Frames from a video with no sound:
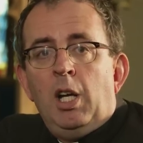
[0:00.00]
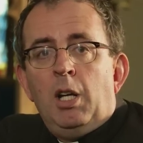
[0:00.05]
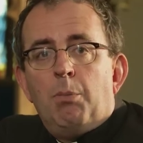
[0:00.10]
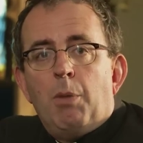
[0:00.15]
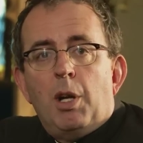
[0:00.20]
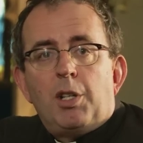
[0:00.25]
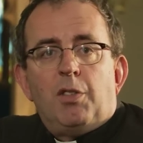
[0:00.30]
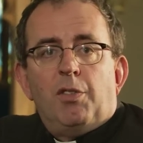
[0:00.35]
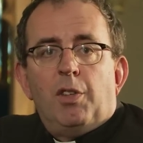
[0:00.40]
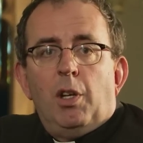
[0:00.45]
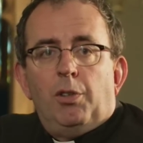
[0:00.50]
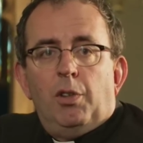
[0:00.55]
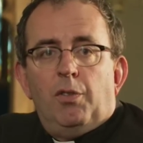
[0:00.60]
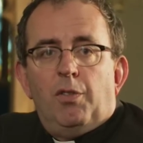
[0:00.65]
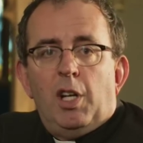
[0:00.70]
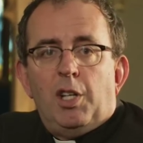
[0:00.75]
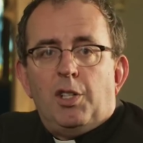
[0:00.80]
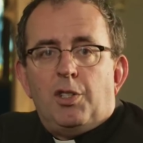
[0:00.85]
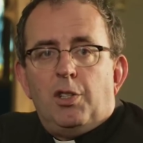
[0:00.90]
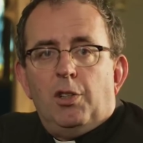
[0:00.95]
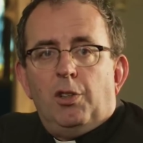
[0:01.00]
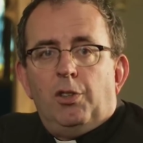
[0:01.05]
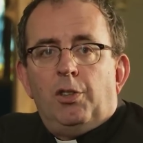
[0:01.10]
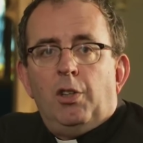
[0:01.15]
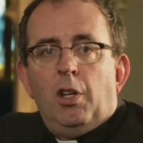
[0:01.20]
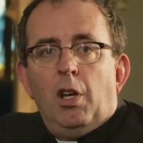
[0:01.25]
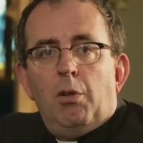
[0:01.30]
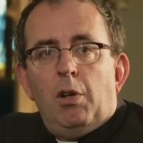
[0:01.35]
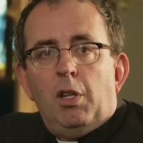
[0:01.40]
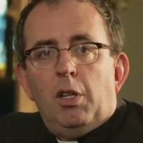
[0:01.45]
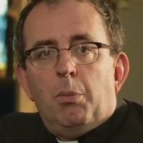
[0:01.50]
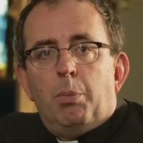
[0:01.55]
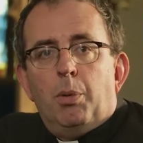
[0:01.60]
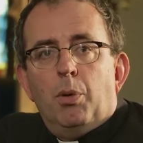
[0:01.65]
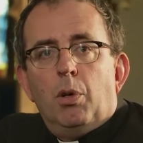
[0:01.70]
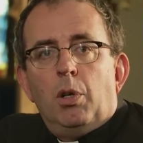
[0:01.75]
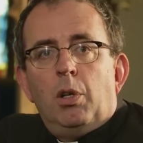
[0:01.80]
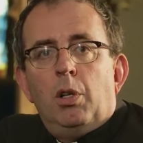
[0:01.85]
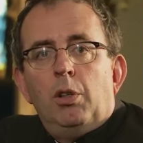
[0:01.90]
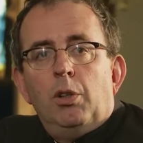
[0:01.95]
Much of those adventures are in the
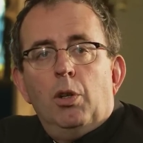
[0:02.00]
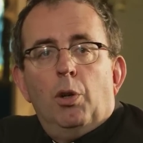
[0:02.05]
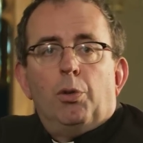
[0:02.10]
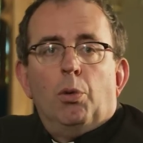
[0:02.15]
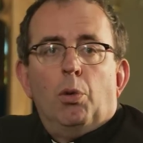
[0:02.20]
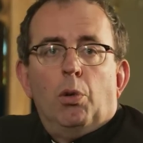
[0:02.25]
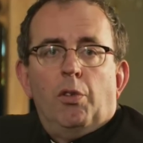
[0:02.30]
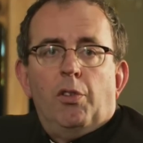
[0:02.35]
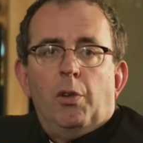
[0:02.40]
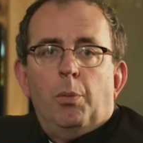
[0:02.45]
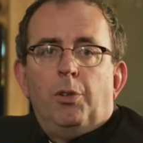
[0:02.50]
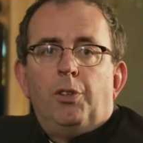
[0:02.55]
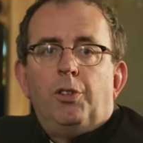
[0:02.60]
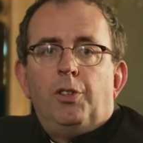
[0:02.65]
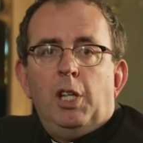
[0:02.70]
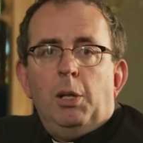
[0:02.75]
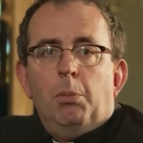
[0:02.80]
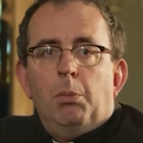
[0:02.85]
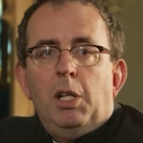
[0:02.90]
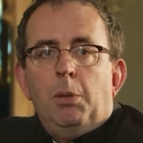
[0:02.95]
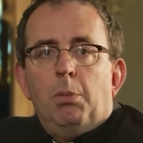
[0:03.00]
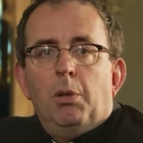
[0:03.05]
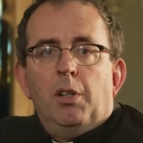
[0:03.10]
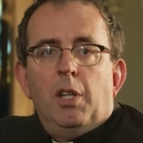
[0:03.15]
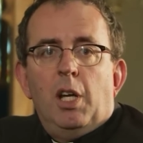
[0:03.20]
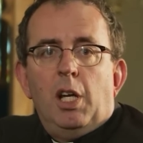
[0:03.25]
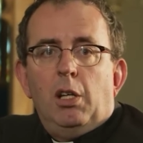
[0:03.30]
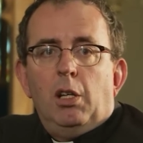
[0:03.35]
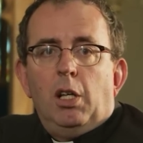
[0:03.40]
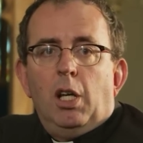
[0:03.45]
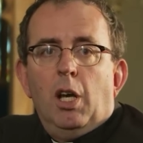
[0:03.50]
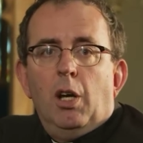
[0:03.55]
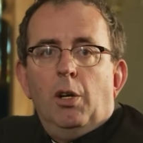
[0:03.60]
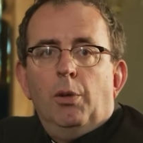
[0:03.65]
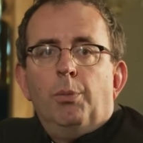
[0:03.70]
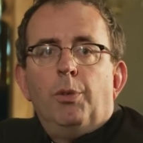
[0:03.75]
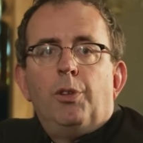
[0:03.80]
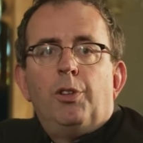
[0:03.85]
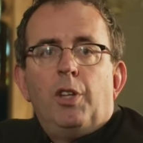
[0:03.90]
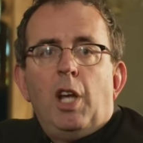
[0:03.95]
book, not all of them seemly, but there you
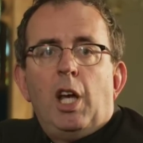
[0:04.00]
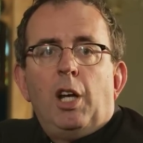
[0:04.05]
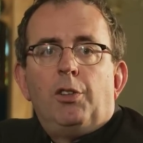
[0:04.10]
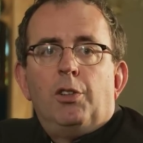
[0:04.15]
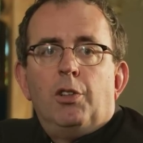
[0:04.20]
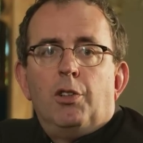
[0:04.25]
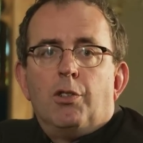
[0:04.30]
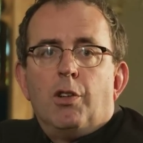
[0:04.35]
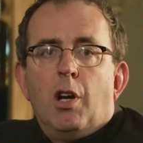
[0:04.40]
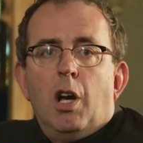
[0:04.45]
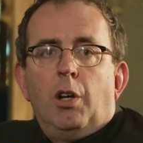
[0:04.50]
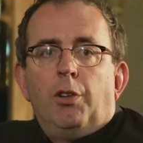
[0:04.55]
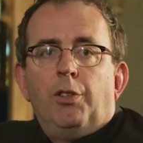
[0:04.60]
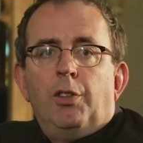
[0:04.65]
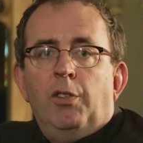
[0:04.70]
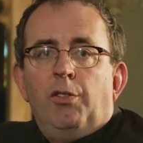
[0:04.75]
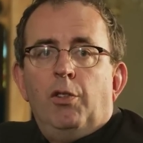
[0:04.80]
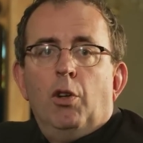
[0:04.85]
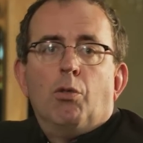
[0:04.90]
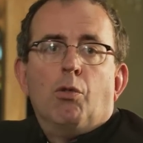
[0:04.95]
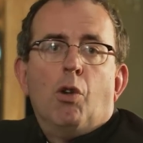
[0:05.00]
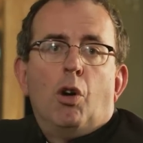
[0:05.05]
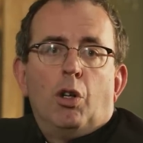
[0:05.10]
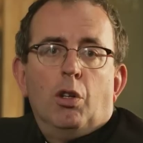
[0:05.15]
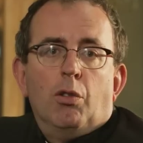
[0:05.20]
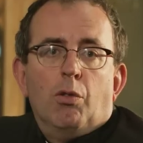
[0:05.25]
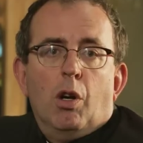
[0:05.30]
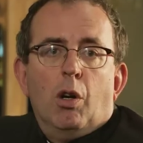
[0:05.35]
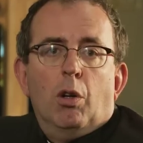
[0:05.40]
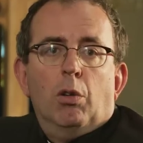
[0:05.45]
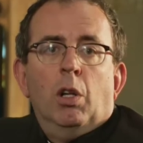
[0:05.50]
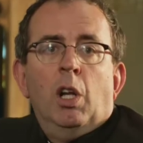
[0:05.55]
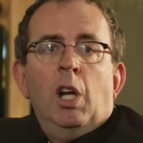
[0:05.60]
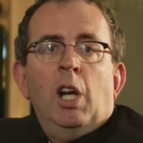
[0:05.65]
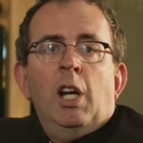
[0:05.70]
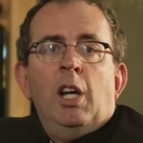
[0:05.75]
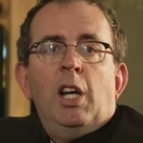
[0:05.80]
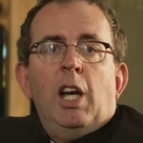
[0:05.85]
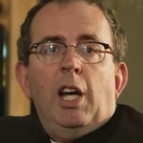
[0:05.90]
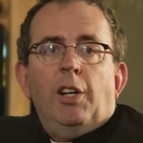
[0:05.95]
go, sex and drugs, and if not rock and roll,
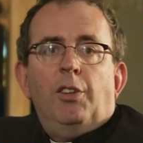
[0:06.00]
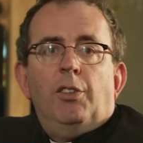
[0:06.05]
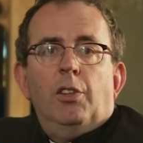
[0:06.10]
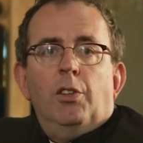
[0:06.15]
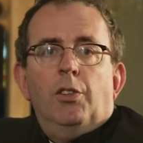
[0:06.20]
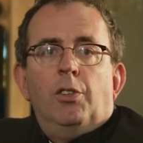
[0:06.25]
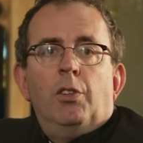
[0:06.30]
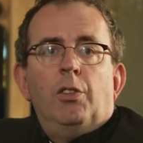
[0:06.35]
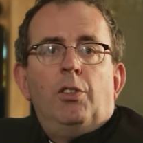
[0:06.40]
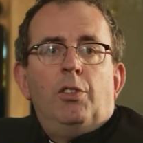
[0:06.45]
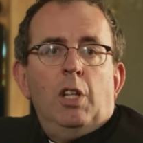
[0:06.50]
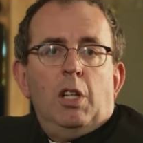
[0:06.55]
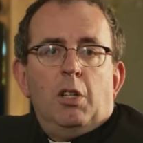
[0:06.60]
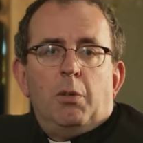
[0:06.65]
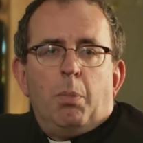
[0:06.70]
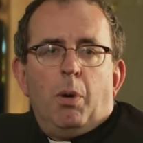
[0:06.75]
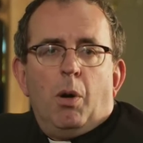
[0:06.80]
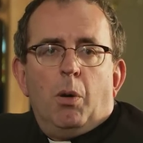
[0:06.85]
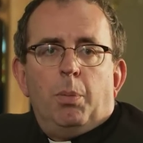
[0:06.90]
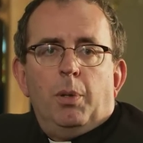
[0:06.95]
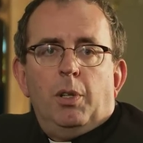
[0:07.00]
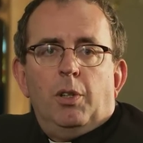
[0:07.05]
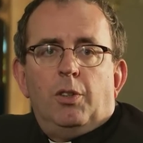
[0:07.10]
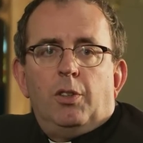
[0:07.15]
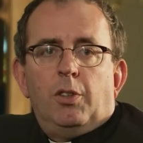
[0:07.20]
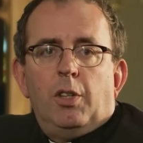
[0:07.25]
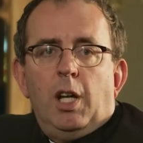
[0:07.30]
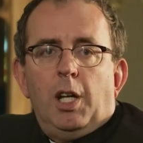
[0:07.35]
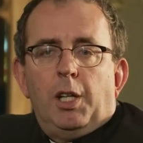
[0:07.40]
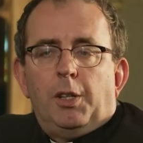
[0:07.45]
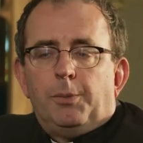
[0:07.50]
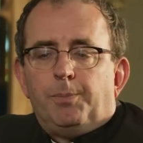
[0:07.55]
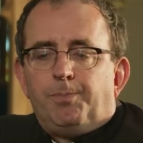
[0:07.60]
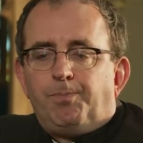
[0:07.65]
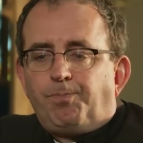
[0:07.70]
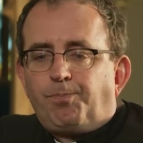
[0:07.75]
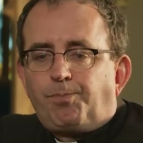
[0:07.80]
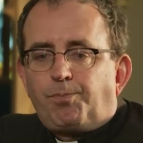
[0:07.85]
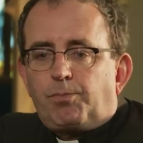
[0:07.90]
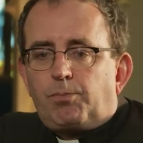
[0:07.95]
80s synth pop instead.
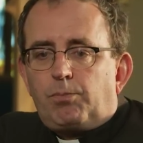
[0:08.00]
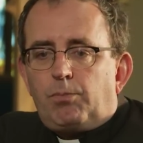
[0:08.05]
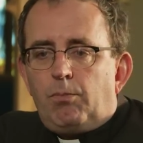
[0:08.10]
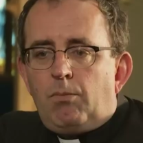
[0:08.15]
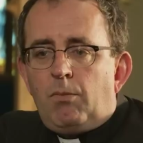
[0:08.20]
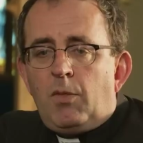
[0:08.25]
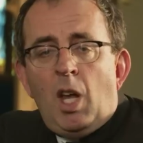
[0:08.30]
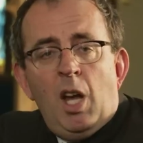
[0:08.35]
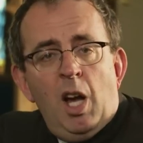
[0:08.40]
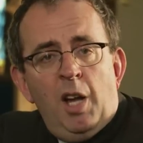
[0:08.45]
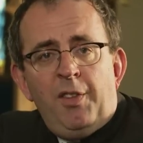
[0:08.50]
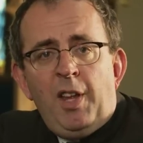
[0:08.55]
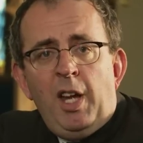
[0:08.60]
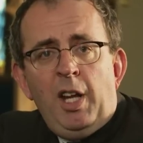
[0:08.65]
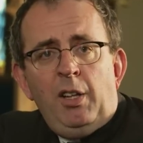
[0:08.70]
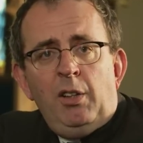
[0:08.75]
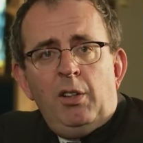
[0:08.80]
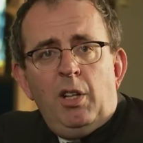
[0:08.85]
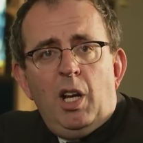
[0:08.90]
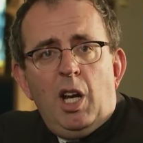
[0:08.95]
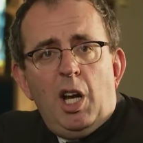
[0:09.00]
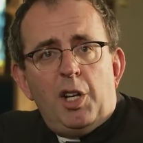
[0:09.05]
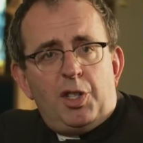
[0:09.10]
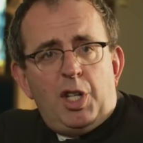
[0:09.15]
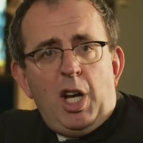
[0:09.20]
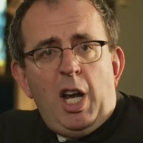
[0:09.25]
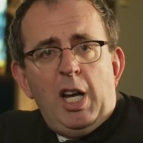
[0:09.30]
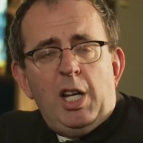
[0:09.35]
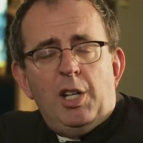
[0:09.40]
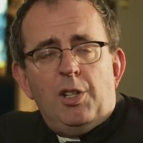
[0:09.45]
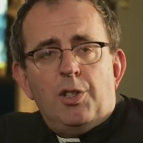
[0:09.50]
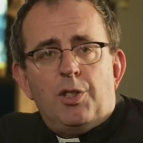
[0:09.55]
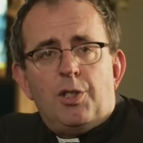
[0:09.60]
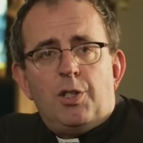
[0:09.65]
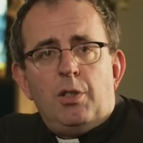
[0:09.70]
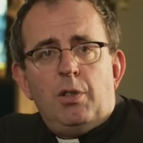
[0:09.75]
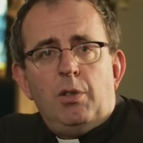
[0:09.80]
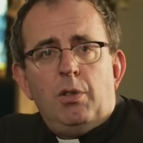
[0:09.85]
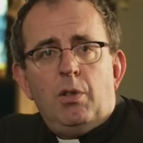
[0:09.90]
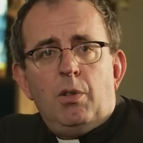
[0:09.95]
And then a
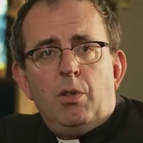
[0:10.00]
change.